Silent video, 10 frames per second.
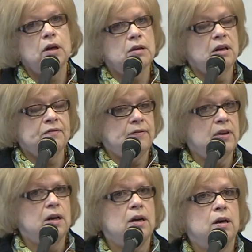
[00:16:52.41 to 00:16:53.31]
uh,
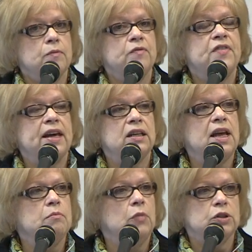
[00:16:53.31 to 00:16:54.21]
um, vetted
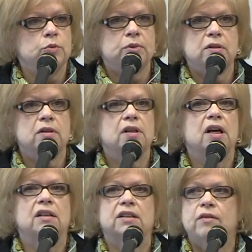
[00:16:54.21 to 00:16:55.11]
at multiple
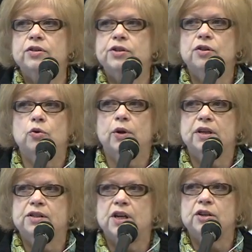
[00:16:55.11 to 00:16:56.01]
uh, levels of the
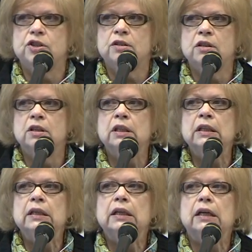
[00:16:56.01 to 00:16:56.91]
organization,
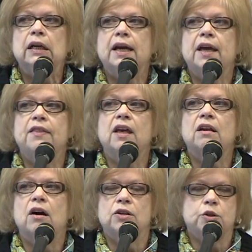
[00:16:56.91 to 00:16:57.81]
uh, and
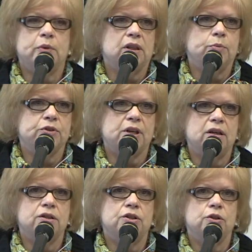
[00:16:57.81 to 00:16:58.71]
then ultimately
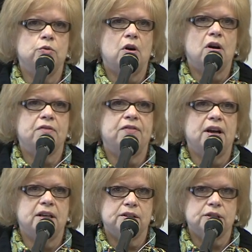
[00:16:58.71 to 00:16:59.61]
presented to our
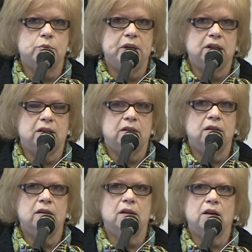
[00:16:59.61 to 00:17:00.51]
finance committee
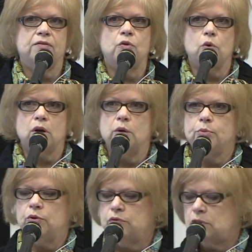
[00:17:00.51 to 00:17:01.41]
uh, for
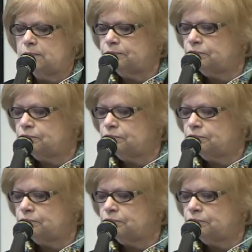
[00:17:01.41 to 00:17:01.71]
approval.